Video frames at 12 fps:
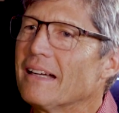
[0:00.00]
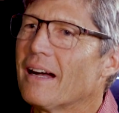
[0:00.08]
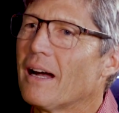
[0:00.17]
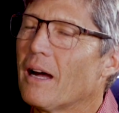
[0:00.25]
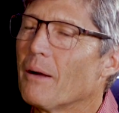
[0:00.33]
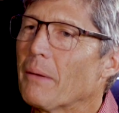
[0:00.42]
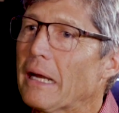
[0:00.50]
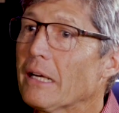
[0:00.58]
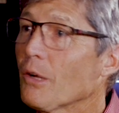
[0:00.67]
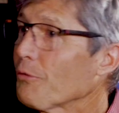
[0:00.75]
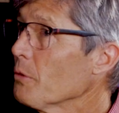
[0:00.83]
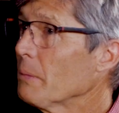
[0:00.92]
And
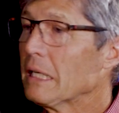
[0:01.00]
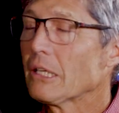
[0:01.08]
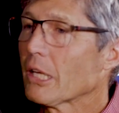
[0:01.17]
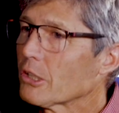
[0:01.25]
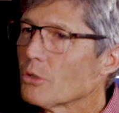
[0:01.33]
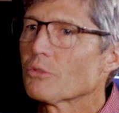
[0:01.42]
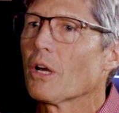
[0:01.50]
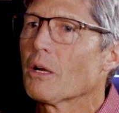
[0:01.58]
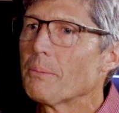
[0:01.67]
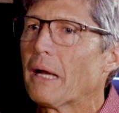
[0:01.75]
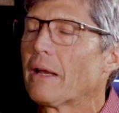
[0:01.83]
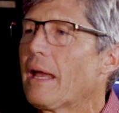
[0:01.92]
I know for me, like you
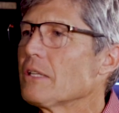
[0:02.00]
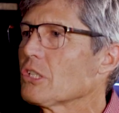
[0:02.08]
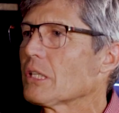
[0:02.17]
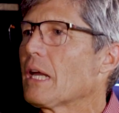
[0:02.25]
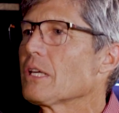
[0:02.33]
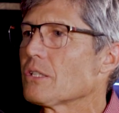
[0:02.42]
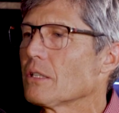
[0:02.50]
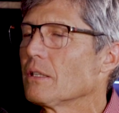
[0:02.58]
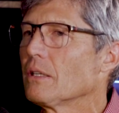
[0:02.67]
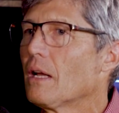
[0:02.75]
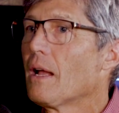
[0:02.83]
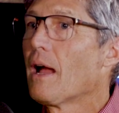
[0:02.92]
talk about
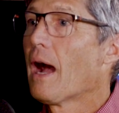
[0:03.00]
education,